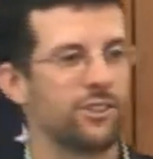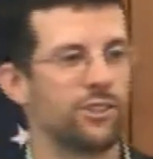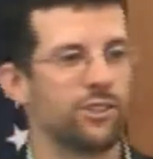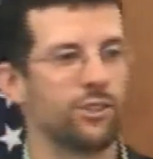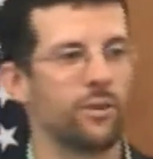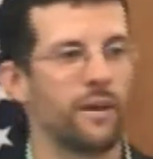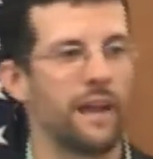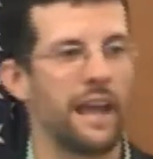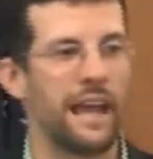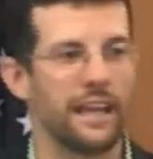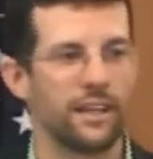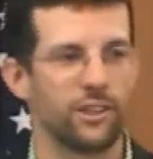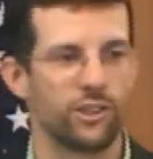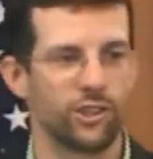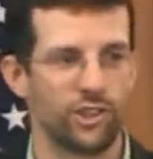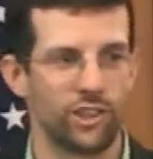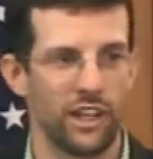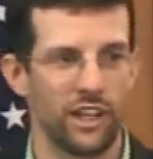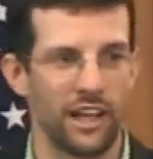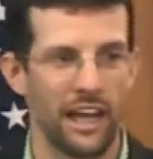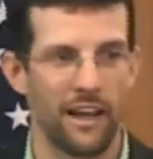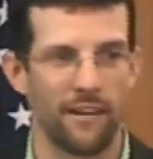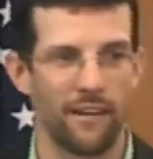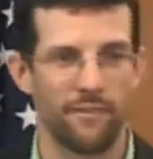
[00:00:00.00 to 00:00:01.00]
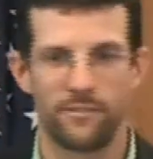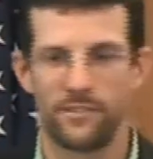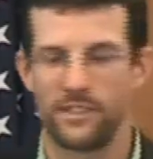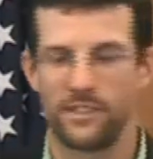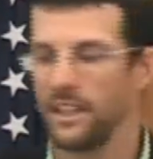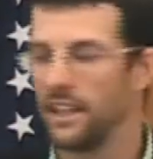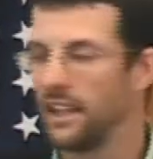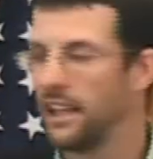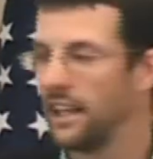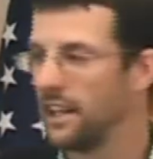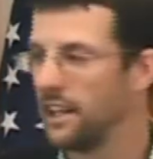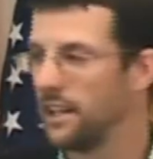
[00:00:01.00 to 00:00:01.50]
to a shift
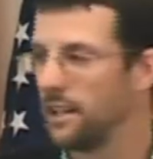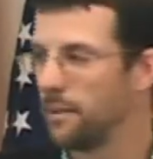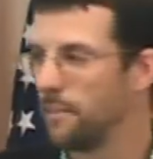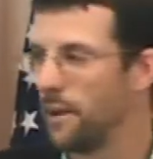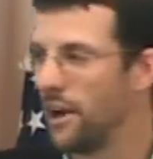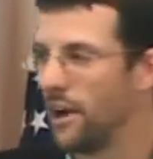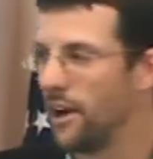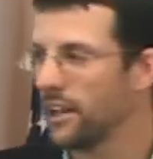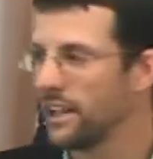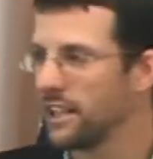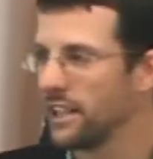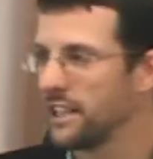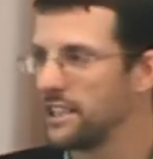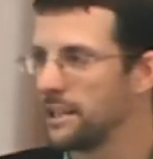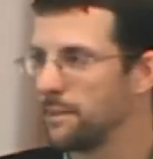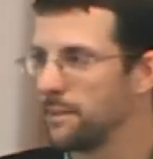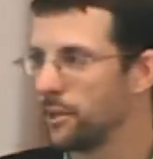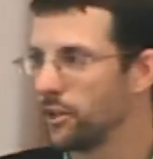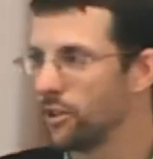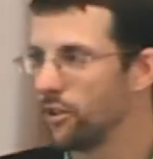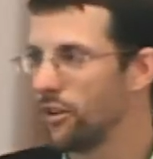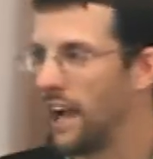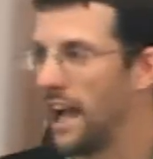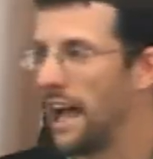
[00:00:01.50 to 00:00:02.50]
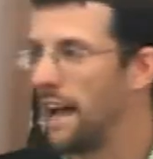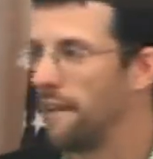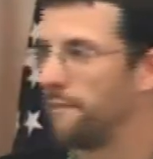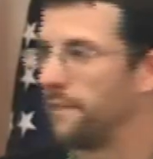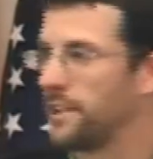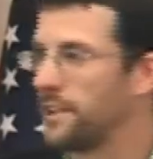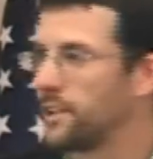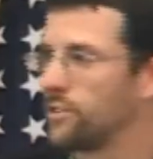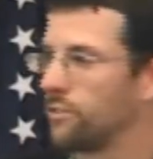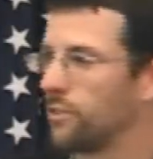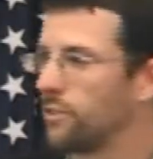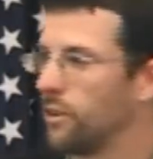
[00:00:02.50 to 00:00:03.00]
in American
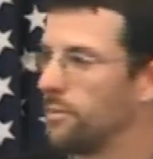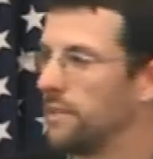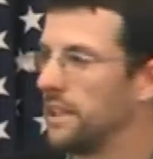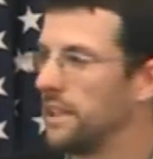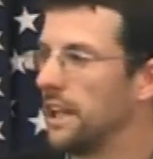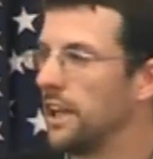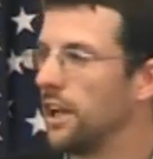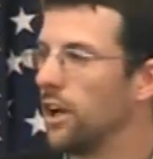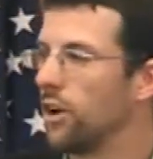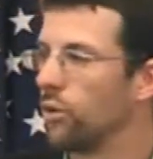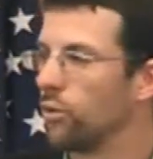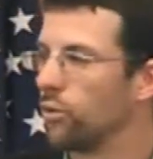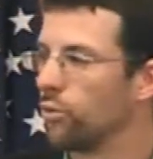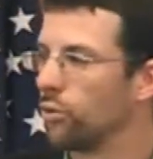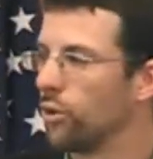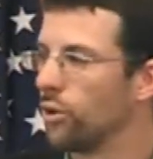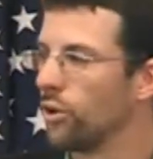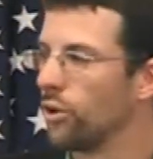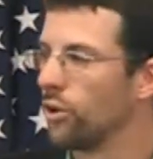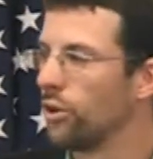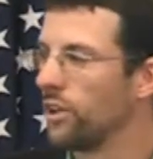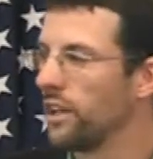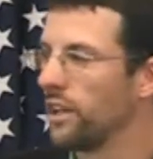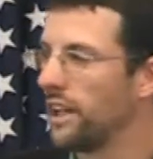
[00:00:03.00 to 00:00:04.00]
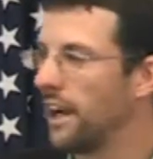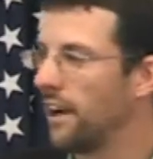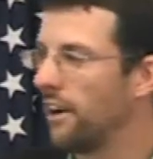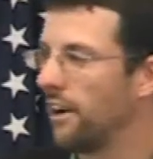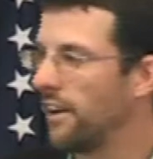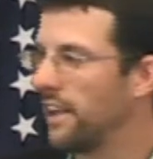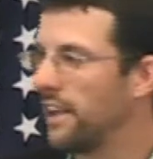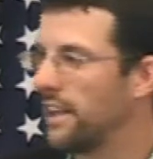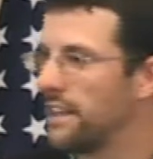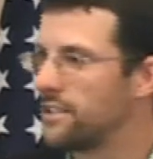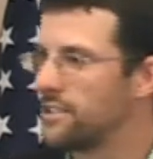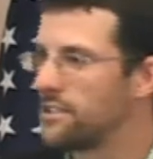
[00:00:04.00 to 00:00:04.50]
demographics from the rural
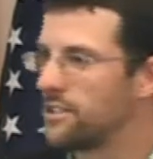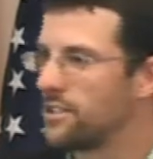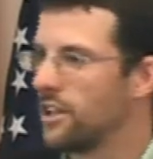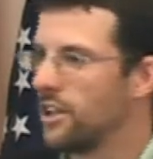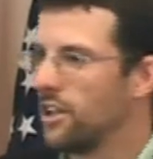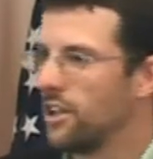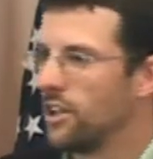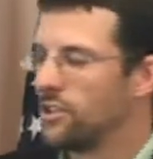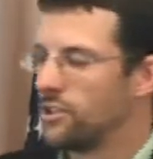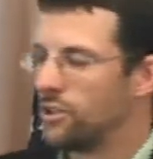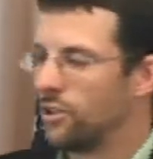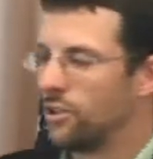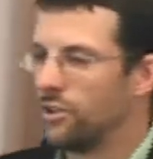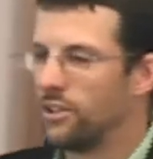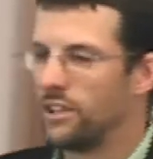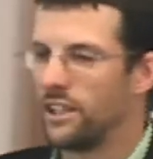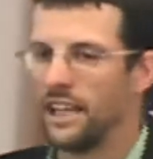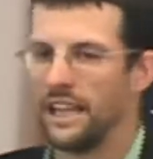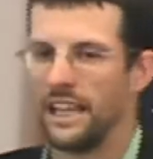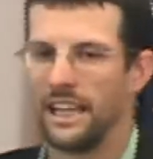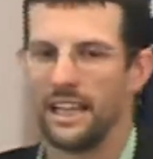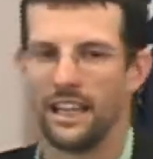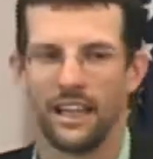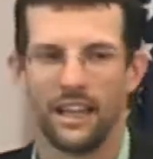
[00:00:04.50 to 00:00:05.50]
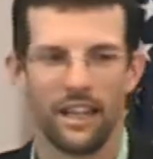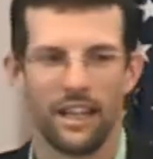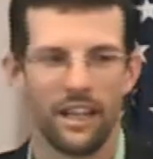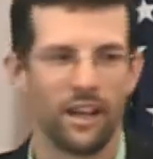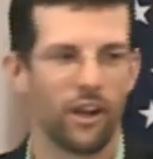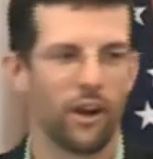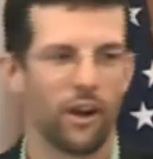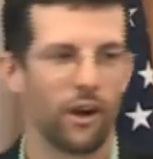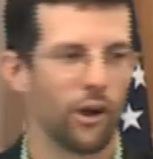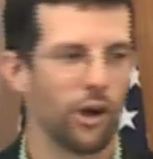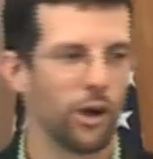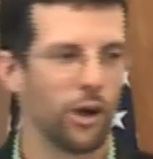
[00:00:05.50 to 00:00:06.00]
areas to the
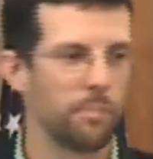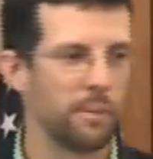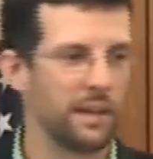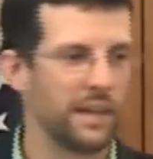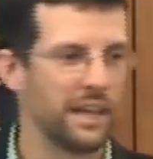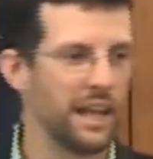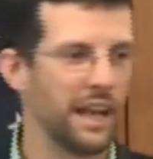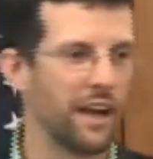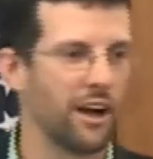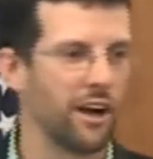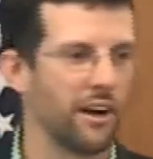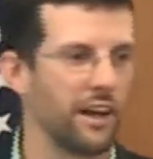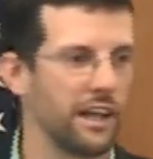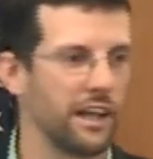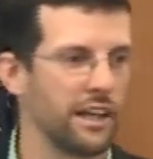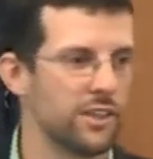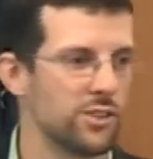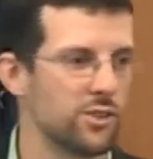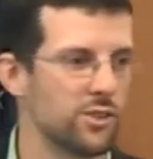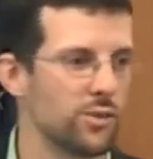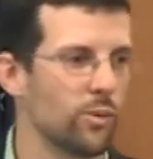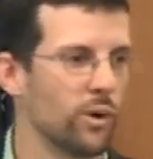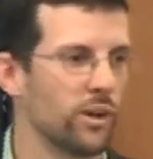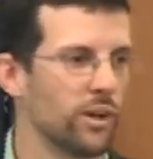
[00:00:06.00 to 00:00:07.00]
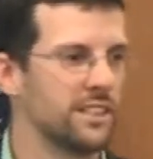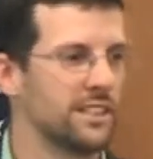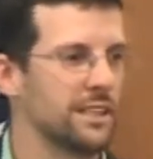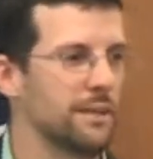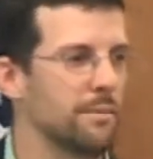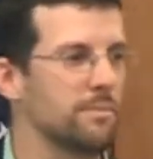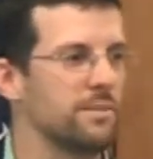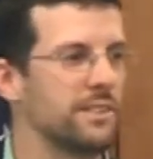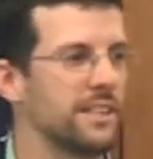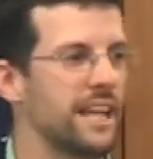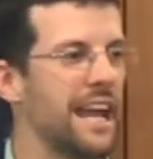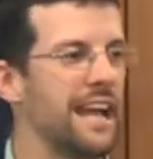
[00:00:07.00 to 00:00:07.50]
urban areas where
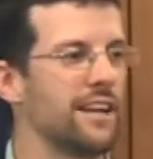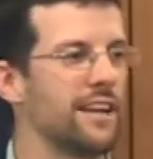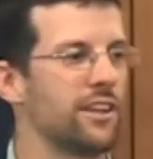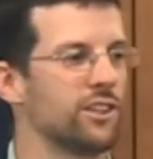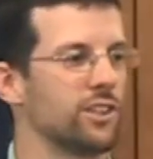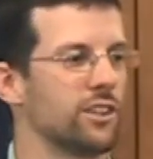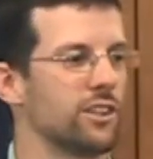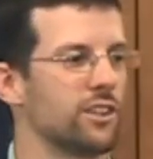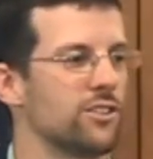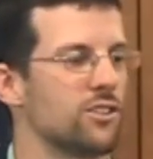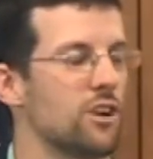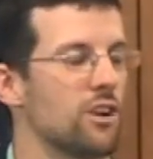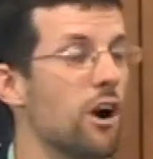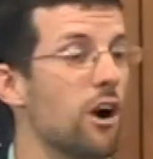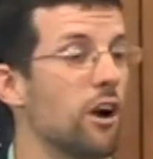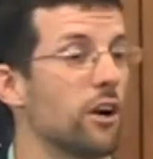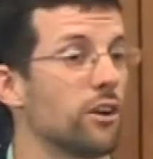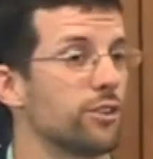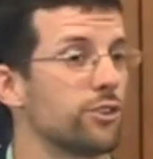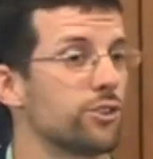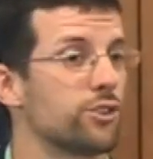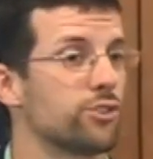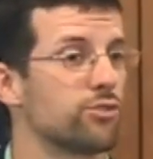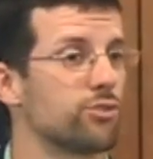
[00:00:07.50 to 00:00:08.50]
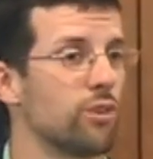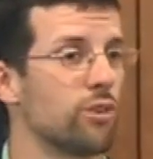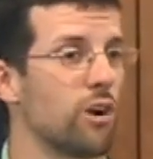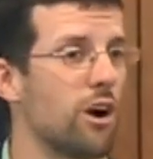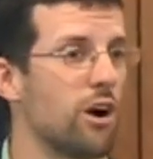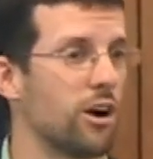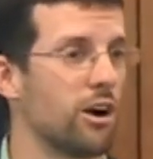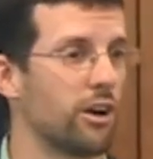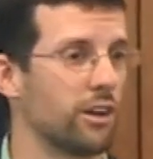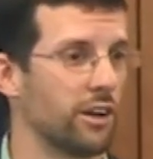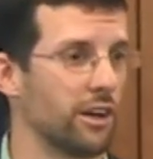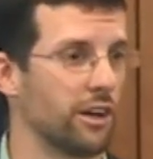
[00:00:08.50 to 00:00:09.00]
temptations are
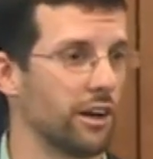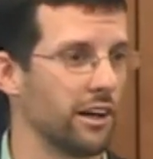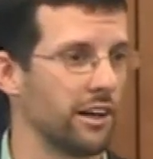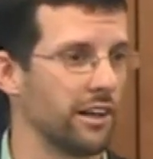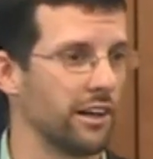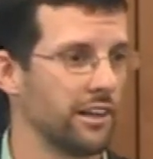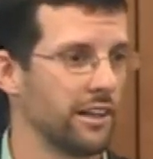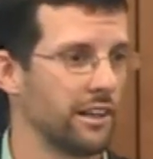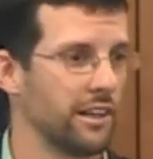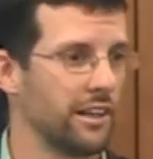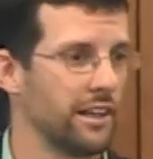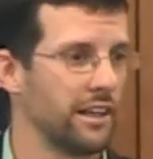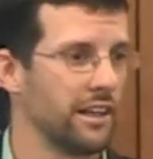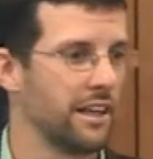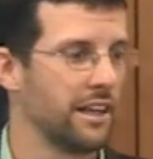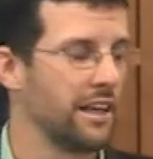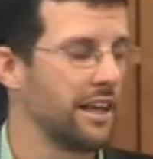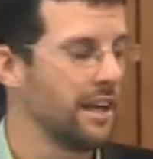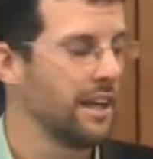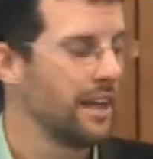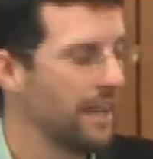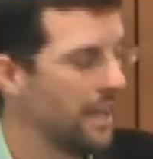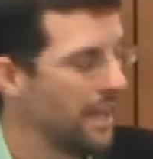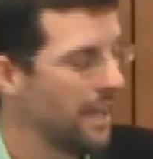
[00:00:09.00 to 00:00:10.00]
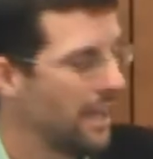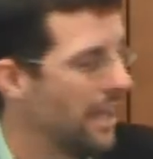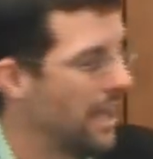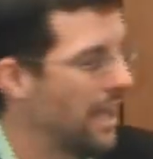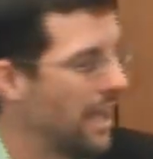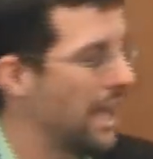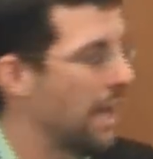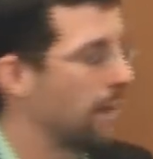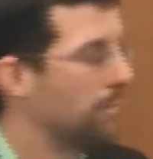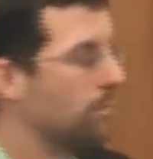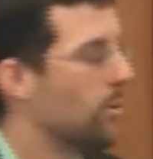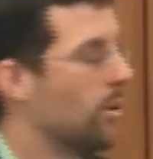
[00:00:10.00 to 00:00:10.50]
stronger
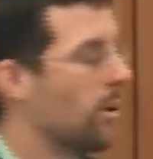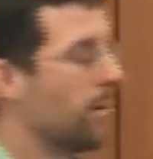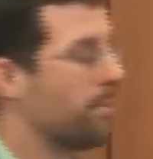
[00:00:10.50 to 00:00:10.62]
and more